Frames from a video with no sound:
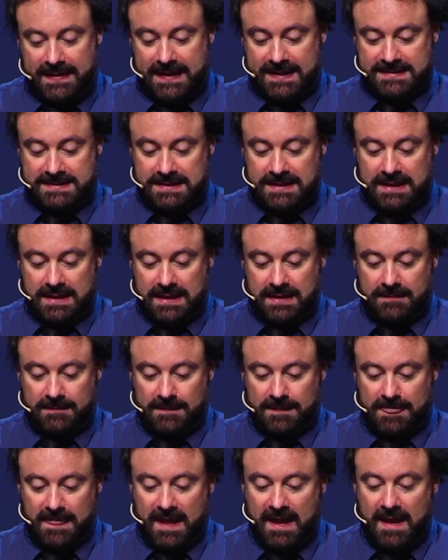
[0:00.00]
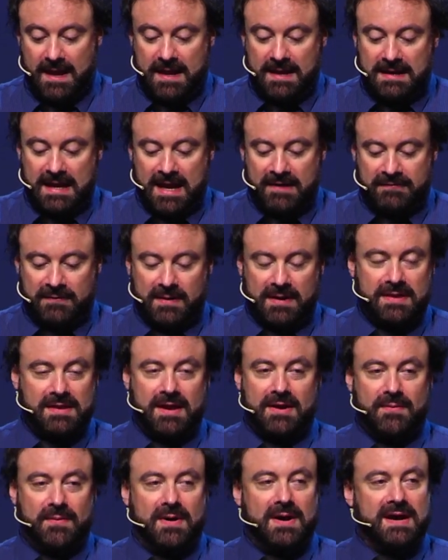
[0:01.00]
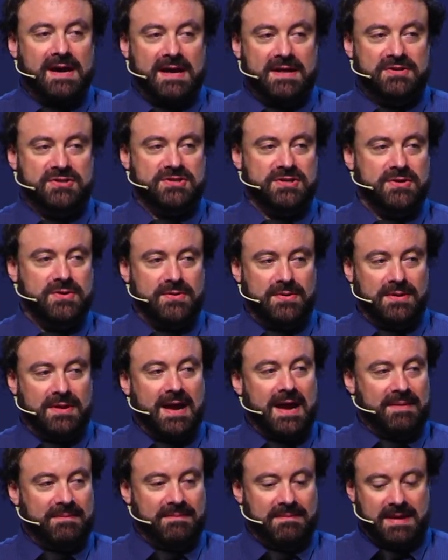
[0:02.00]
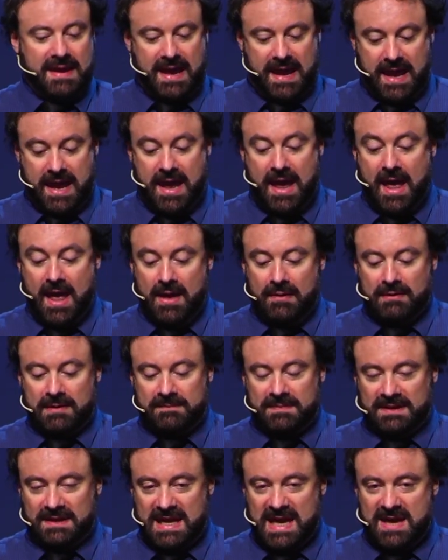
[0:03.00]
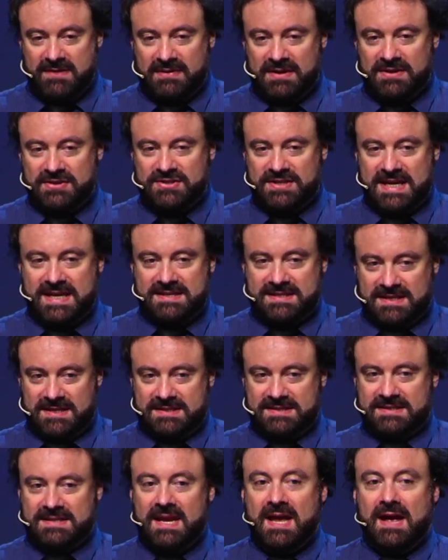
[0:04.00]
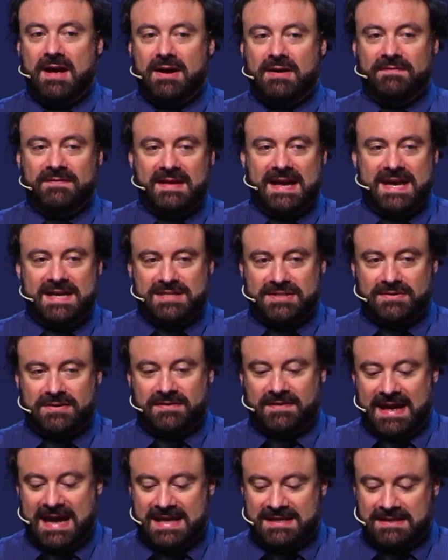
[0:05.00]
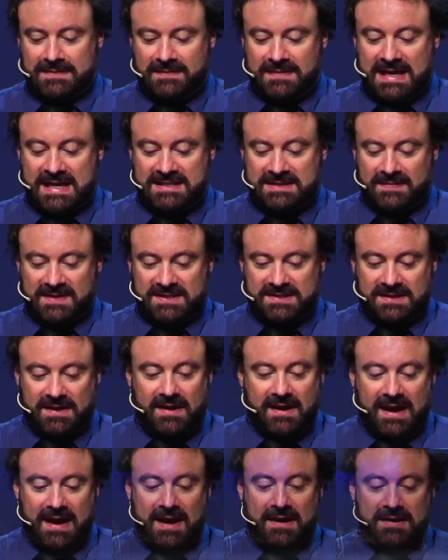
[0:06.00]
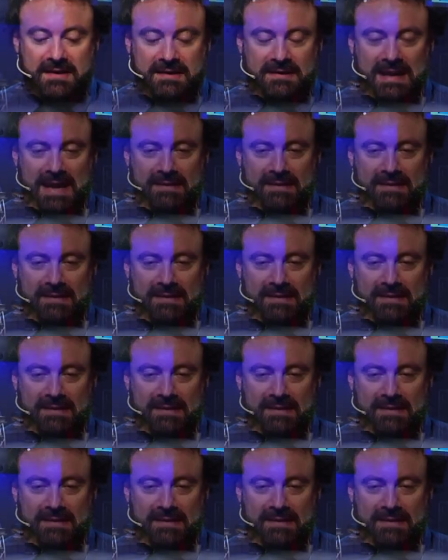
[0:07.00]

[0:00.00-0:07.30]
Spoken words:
it. Now, if you want to know why a Jew like me would believe in Jesus of Nazareth as a Messiah, you could